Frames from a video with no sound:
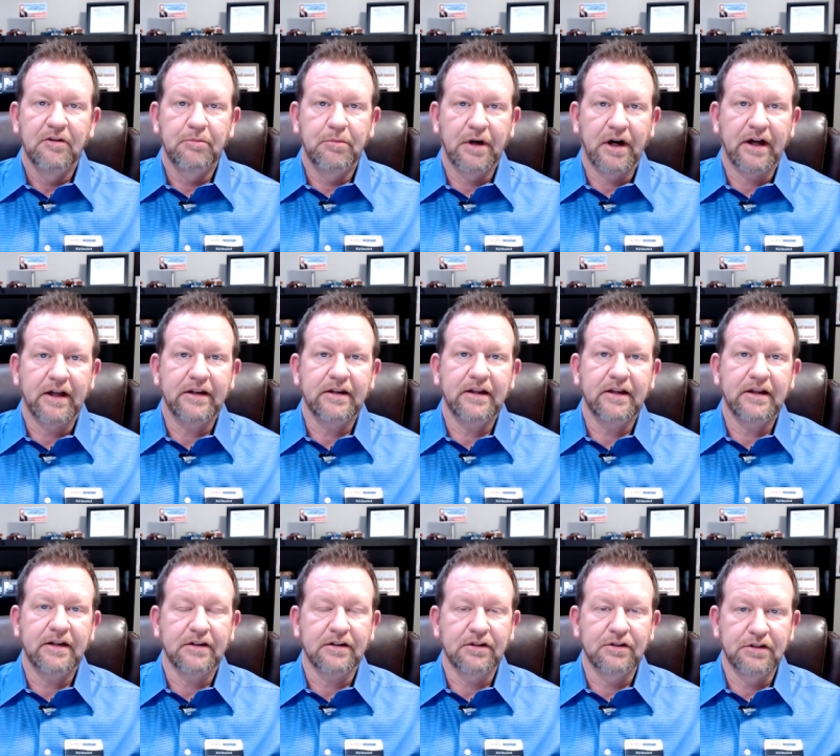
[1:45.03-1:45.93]
But
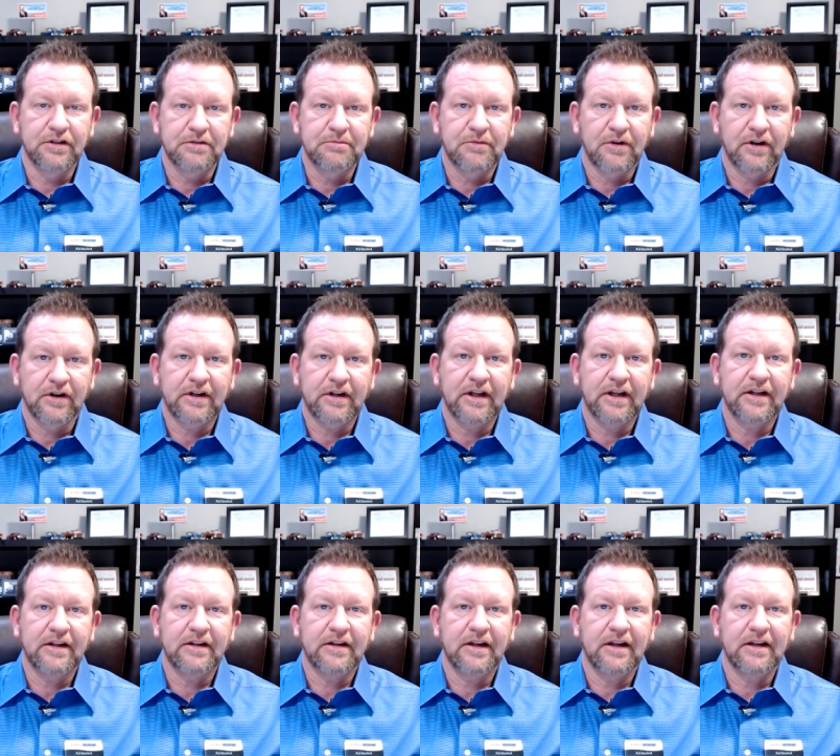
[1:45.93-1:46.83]
in a good
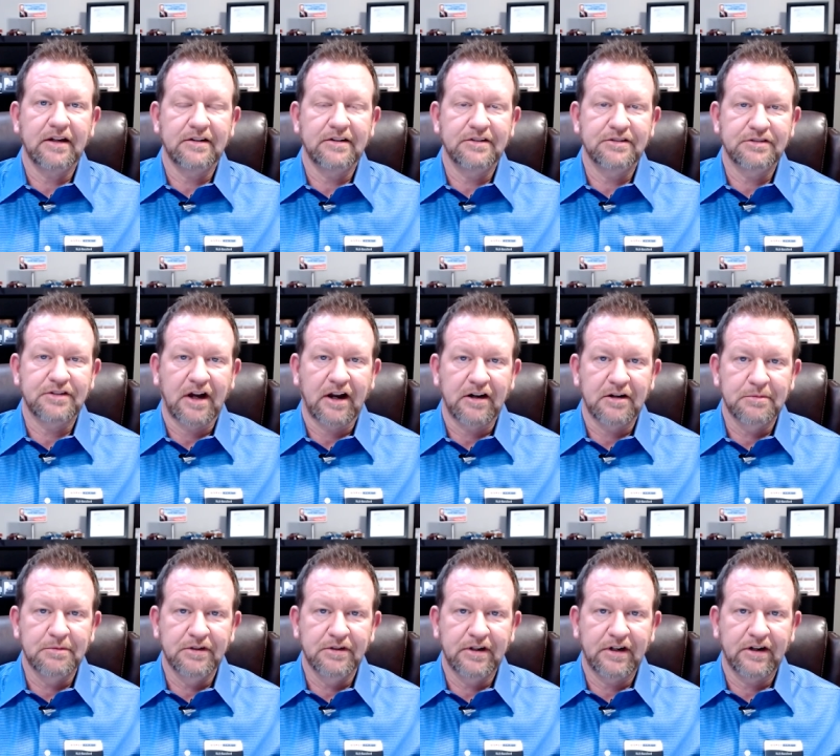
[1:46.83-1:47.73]
market, in a desirable